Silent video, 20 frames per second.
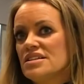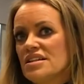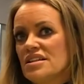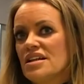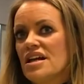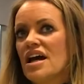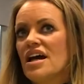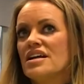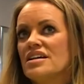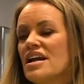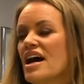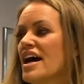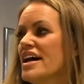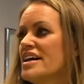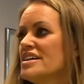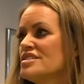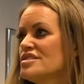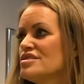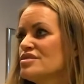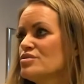
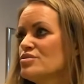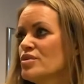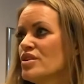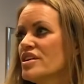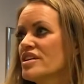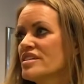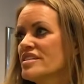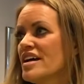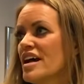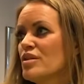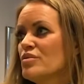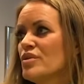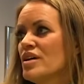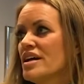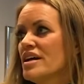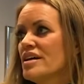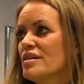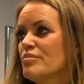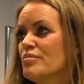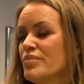nice to work that
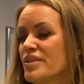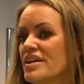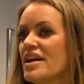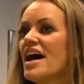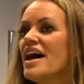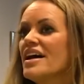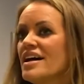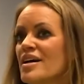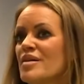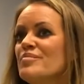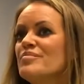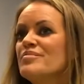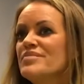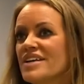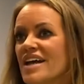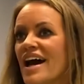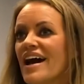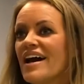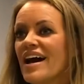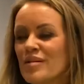way. But
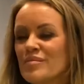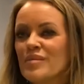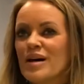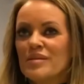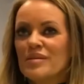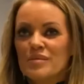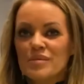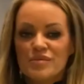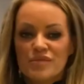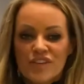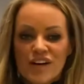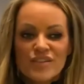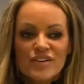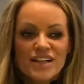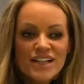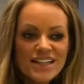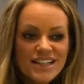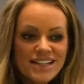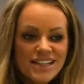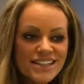I'm
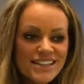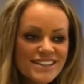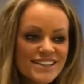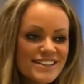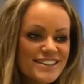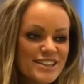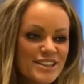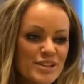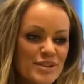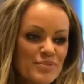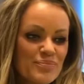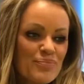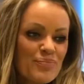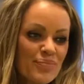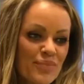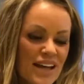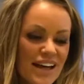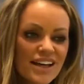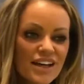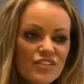very.
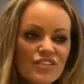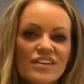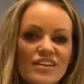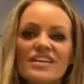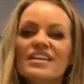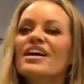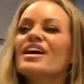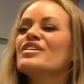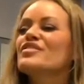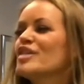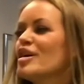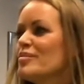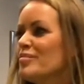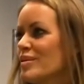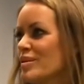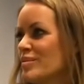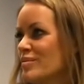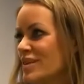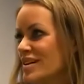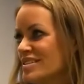I give a lot of
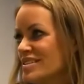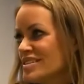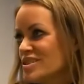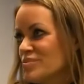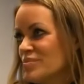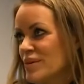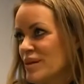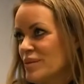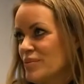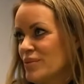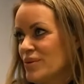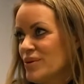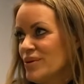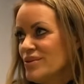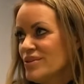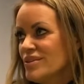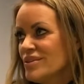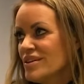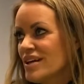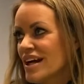compliments to
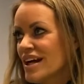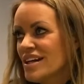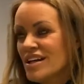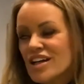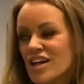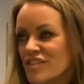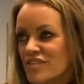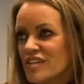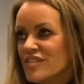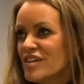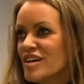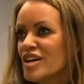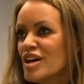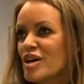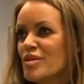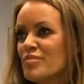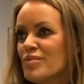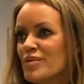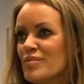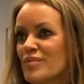people. I love giving
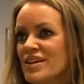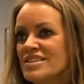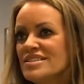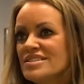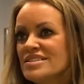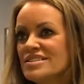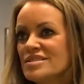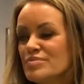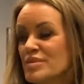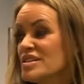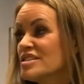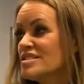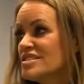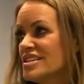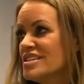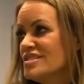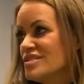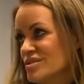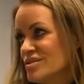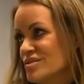compliments,
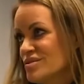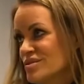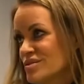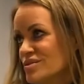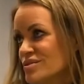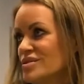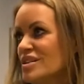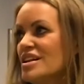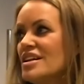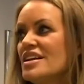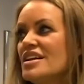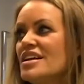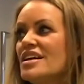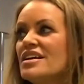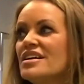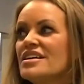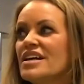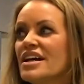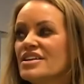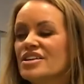especially to
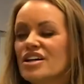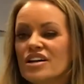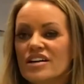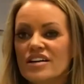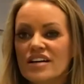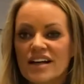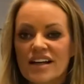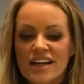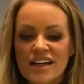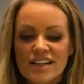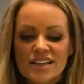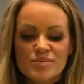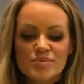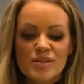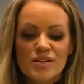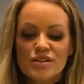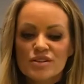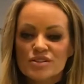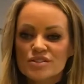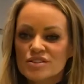younger kids,
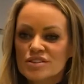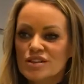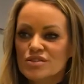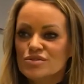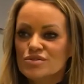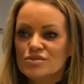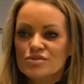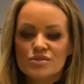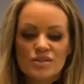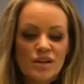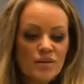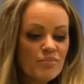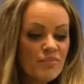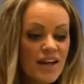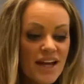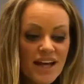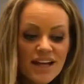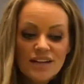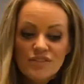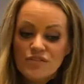but also to a
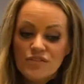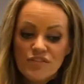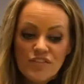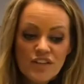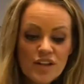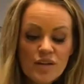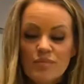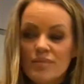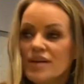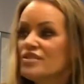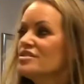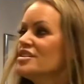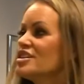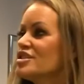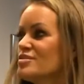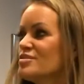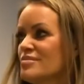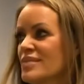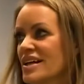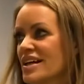man, female,
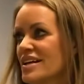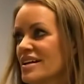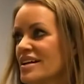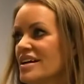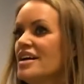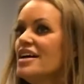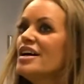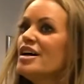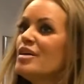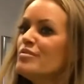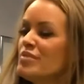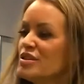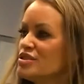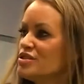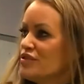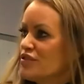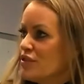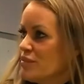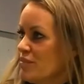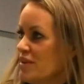doesn't matter. But
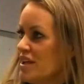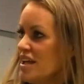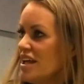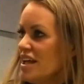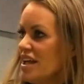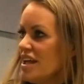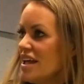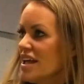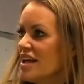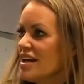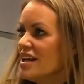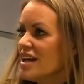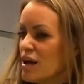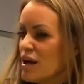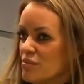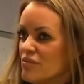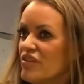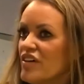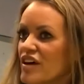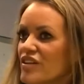for me,
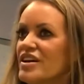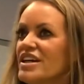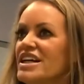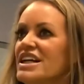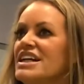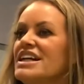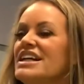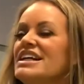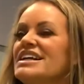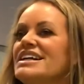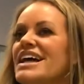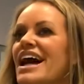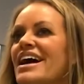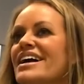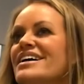I'm very